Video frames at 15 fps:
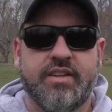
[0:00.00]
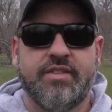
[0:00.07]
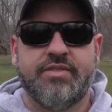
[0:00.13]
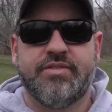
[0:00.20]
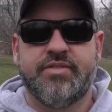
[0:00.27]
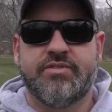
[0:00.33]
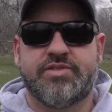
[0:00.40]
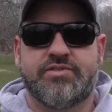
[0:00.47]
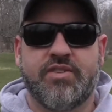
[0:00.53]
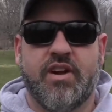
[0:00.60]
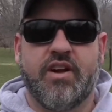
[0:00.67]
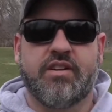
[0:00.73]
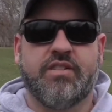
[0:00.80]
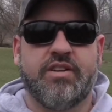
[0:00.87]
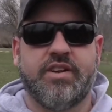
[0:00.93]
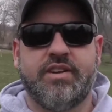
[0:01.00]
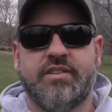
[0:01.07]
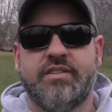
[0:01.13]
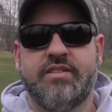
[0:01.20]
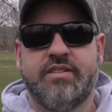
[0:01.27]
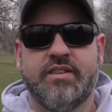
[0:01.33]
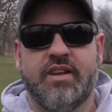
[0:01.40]
They're
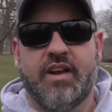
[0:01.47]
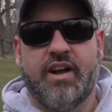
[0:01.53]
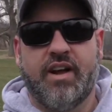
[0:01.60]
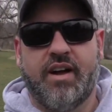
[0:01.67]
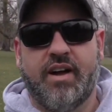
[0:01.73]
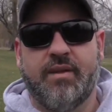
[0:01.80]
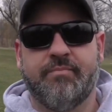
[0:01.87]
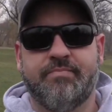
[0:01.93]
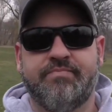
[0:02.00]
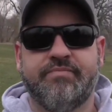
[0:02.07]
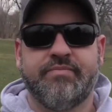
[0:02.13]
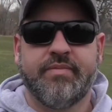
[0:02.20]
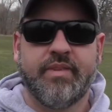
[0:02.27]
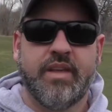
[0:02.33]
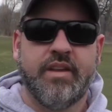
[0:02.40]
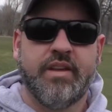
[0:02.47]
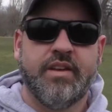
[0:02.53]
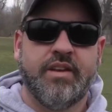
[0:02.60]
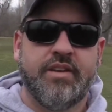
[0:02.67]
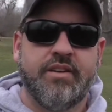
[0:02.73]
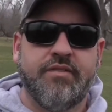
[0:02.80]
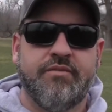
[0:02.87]
struggling.
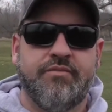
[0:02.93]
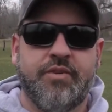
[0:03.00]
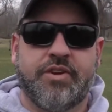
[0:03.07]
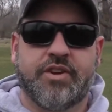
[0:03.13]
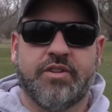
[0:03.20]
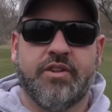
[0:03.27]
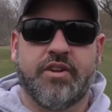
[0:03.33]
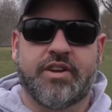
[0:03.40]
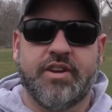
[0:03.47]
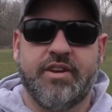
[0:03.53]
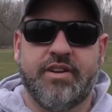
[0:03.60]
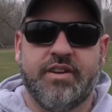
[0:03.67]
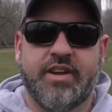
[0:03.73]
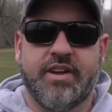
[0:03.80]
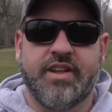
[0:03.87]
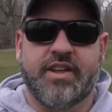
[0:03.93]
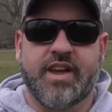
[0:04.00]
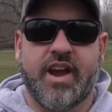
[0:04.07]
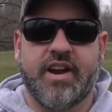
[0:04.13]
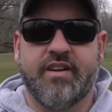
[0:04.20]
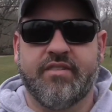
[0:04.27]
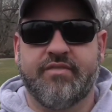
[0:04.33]
If you could look into any
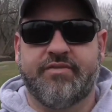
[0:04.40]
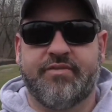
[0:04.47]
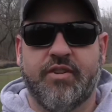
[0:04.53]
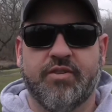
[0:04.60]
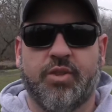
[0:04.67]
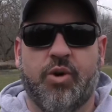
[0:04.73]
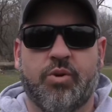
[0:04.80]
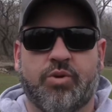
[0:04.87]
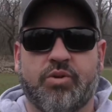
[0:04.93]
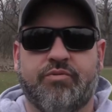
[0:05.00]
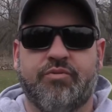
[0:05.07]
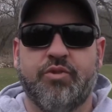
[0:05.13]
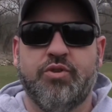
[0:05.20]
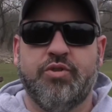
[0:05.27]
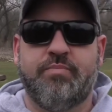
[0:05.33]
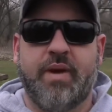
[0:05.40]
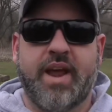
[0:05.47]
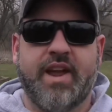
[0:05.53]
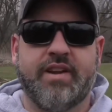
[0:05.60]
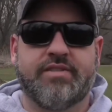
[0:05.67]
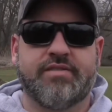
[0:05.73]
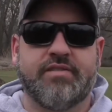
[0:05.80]
kind of your local food
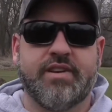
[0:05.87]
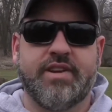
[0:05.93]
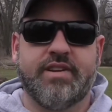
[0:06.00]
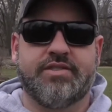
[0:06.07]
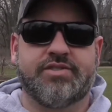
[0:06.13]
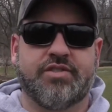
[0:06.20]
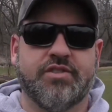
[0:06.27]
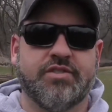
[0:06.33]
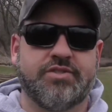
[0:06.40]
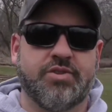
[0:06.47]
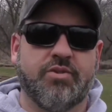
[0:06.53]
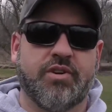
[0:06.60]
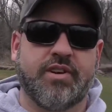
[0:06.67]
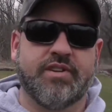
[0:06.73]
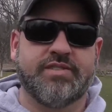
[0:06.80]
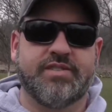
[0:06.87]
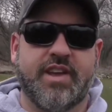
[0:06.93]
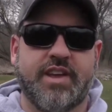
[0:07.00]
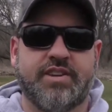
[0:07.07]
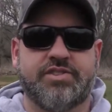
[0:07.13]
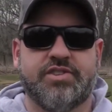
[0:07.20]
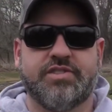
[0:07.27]
pantry, church
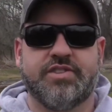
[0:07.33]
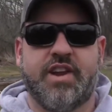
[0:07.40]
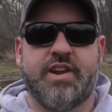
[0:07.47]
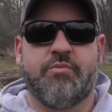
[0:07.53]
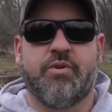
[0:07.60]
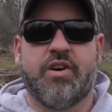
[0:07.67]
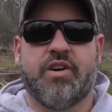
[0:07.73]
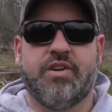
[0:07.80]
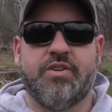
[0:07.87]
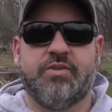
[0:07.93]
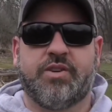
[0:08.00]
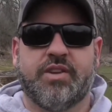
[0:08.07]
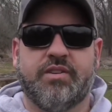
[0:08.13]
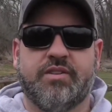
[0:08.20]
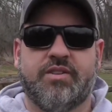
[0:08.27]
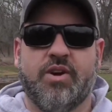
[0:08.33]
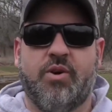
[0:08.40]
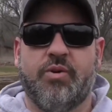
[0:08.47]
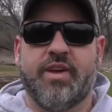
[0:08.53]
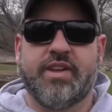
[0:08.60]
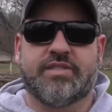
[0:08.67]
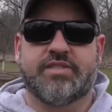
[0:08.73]
organizations, anywhere you can
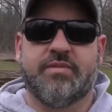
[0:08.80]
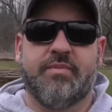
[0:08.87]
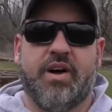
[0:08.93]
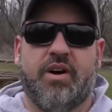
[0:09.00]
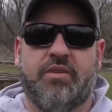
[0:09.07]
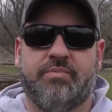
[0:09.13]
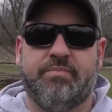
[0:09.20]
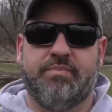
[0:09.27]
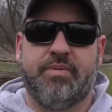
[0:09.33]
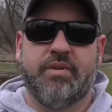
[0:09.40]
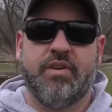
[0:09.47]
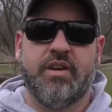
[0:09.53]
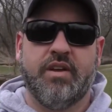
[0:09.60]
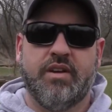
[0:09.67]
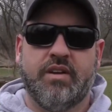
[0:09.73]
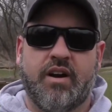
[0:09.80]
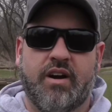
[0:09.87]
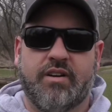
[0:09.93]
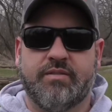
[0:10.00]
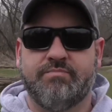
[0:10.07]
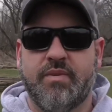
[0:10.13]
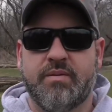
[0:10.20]
donate some help,
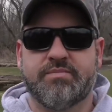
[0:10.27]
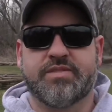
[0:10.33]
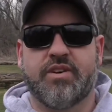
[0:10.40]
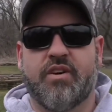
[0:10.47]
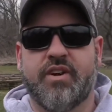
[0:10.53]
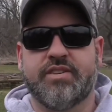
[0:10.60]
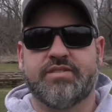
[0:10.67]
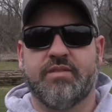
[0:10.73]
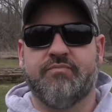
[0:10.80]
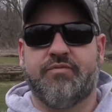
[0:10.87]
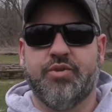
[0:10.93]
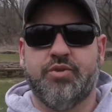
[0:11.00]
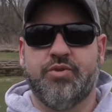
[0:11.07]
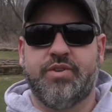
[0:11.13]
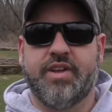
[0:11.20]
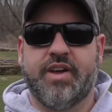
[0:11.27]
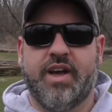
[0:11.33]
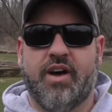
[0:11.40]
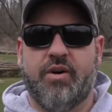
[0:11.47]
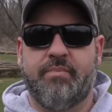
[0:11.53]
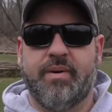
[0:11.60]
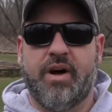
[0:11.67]
or I'm sorry, some food to
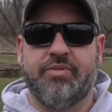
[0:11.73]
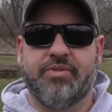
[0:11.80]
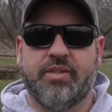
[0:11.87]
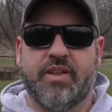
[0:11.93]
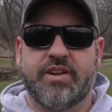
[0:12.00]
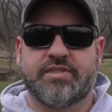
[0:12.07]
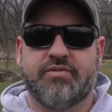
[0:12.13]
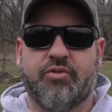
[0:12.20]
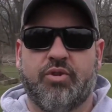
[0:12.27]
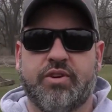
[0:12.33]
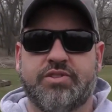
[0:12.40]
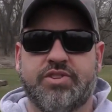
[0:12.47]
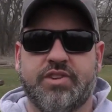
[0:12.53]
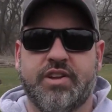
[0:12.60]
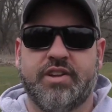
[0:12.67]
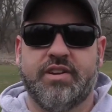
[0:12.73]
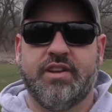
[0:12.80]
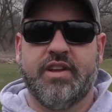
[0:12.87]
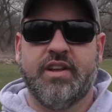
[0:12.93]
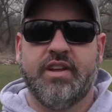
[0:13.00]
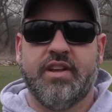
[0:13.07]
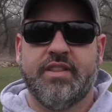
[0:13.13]
help out the less fortunate,
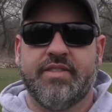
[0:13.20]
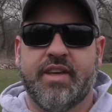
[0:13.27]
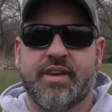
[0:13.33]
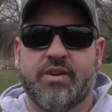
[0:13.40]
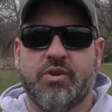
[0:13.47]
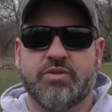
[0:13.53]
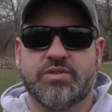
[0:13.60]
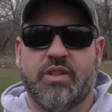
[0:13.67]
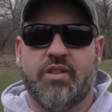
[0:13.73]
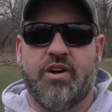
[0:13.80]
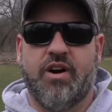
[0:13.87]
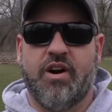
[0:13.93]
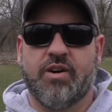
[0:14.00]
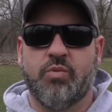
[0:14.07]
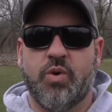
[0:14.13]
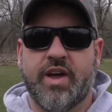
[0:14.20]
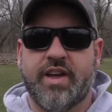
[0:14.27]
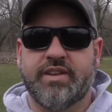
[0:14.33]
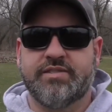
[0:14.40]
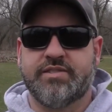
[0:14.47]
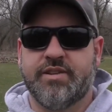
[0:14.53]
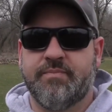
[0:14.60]
that goes a long ways.